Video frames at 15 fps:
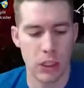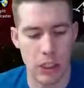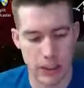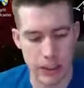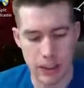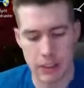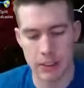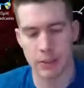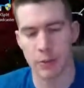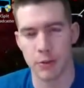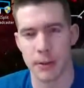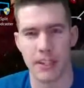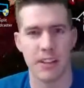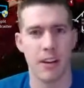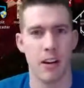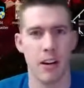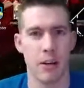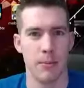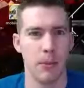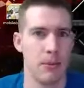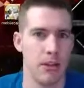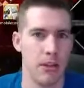getting a little bit caught
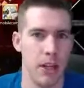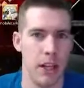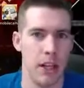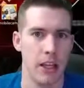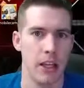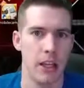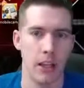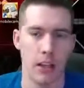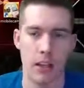up here today